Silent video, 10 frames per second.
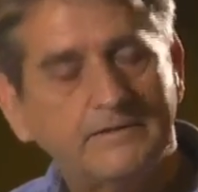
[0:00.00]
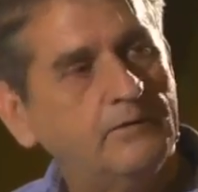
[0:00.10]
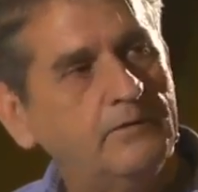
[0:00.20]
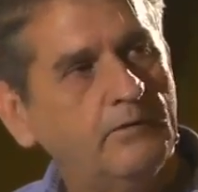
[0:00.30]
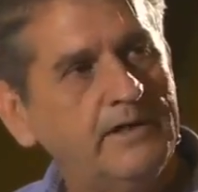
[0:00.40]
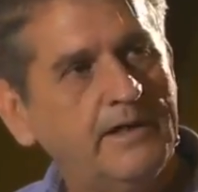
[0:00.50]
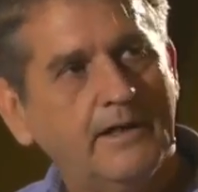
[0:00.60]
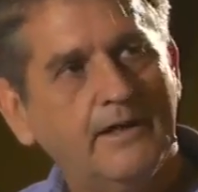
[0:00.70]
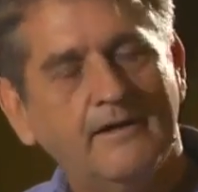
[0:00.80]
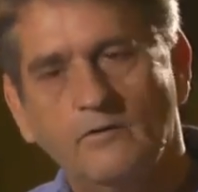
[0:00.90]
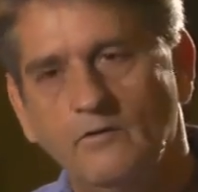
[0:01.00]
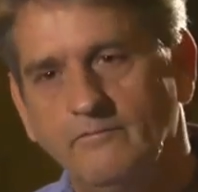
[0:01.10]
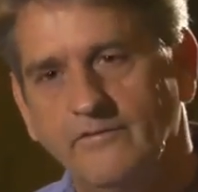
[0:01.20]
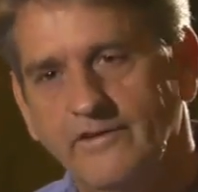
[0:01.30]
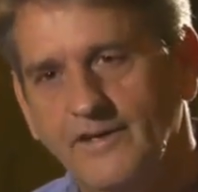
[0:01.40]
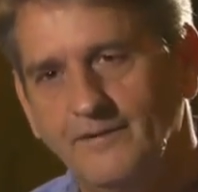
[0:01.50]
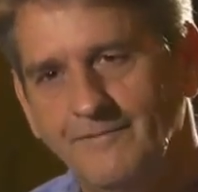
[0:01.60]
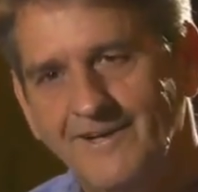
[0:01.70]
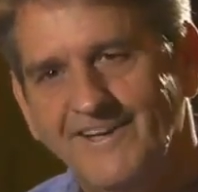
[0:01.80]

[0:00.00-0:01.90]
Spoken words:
So, you know, he had a lot going for him.